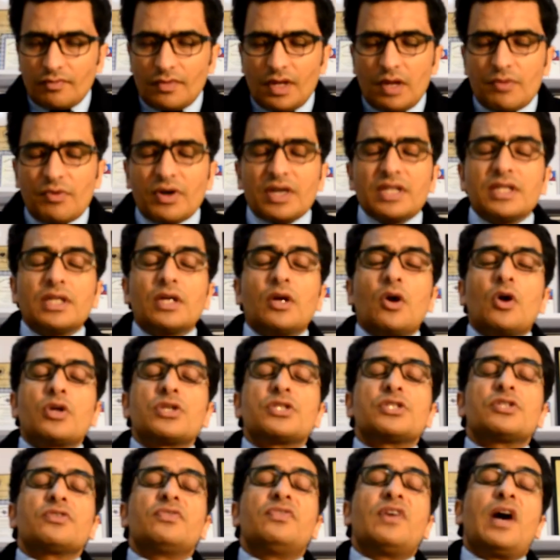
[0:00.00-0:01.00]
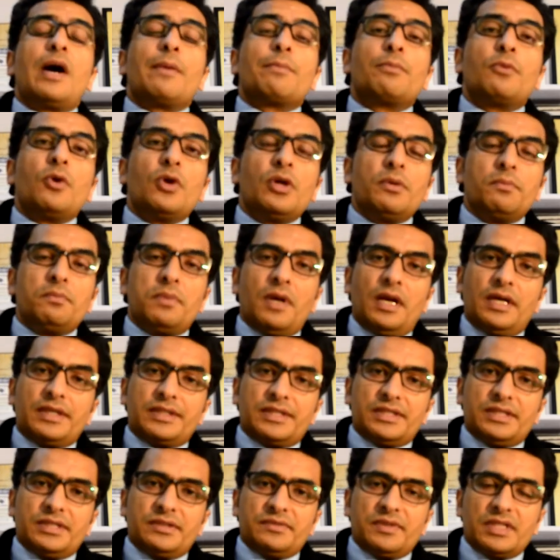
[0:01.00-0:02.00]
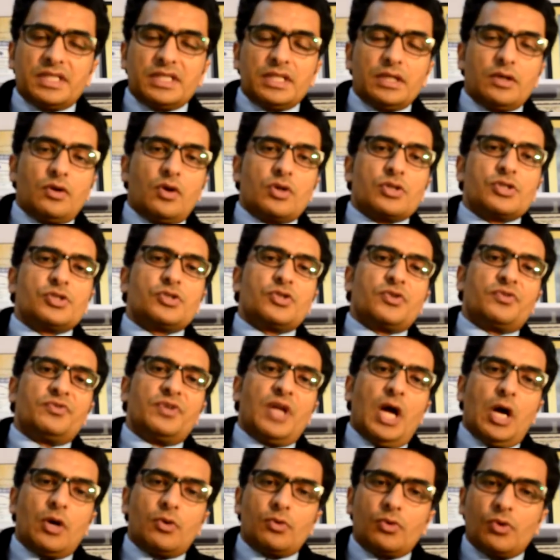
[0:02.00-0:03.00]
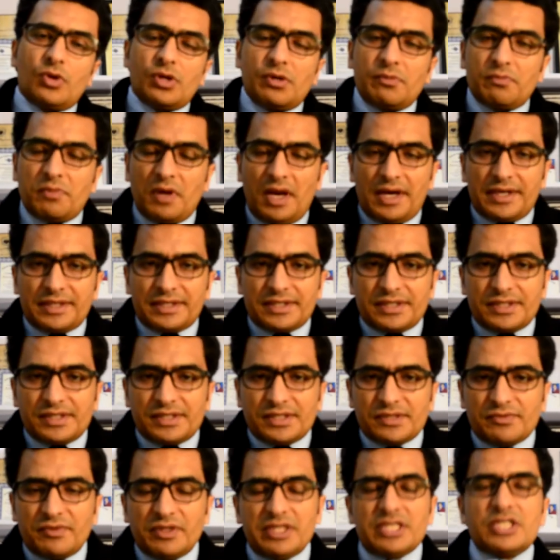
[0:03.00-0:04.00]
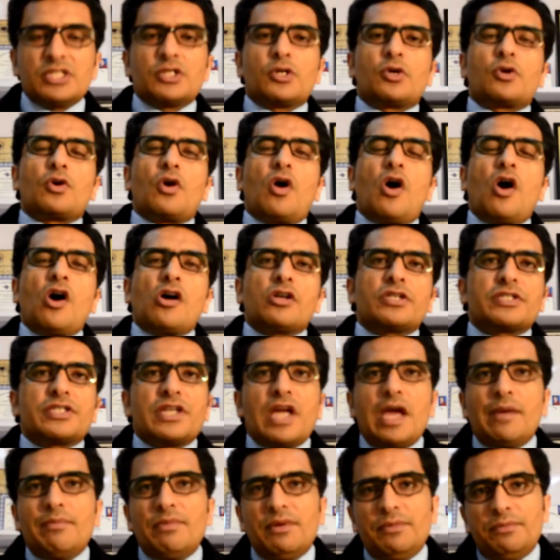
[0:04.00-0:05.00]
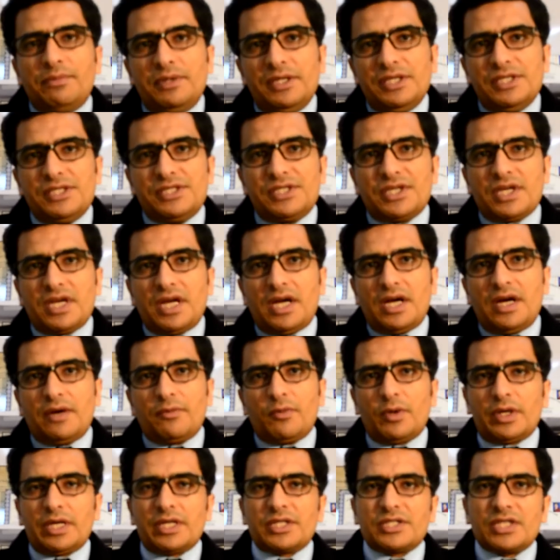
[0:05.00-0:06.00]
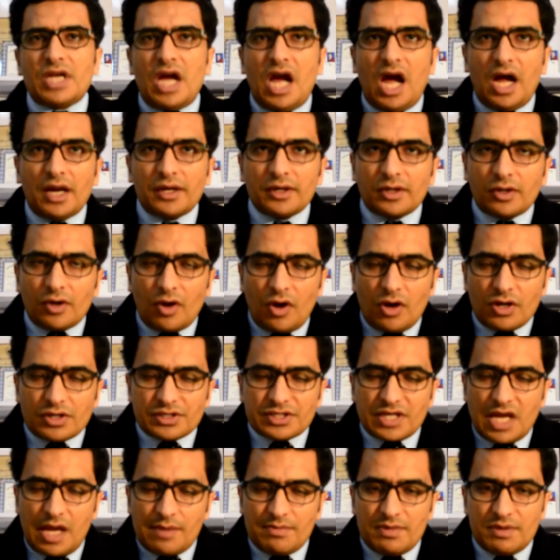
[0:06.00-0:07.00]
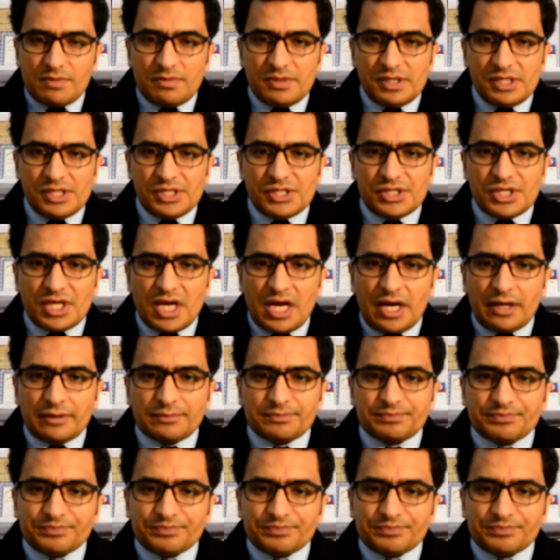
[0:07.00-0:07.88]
what are the causes of upgoing planters, what are the causes of downgoing planters, what is crossed hemiplegia, what is uncrossed hemiplegia,